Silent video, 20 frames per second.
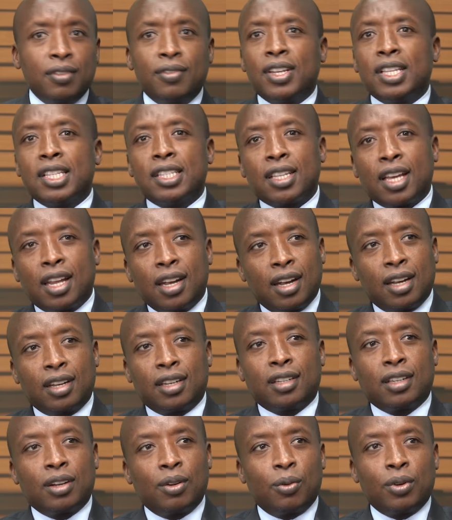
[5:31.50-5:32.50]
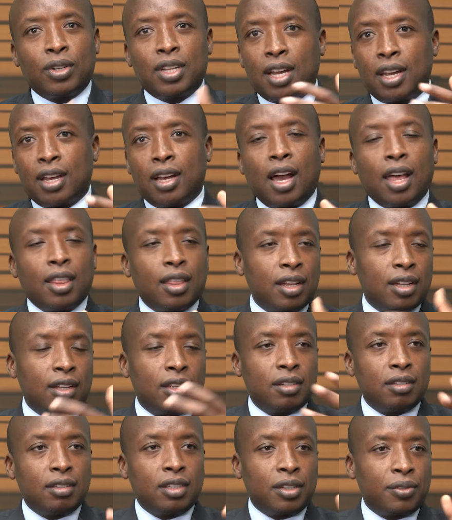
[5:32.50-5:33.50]
Even salary, what are
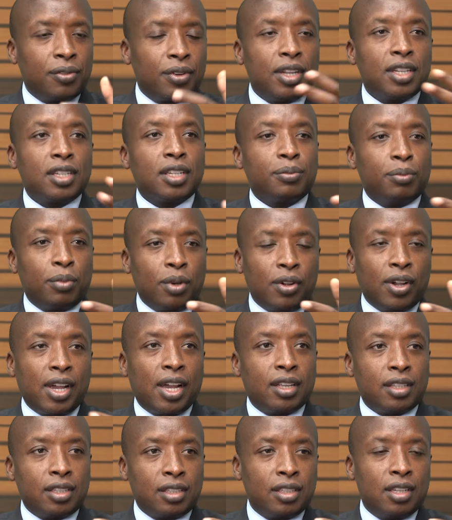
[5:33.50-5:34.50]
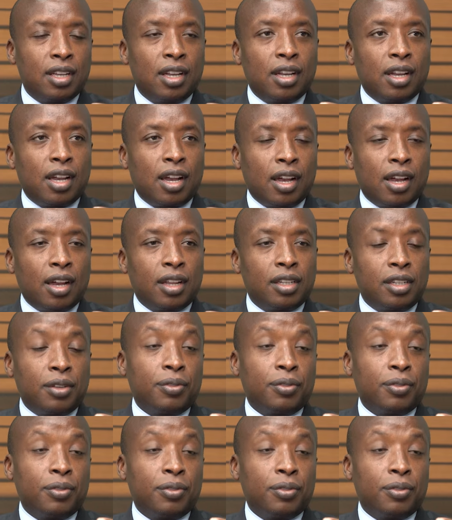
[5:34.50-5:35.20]
other different employers paying?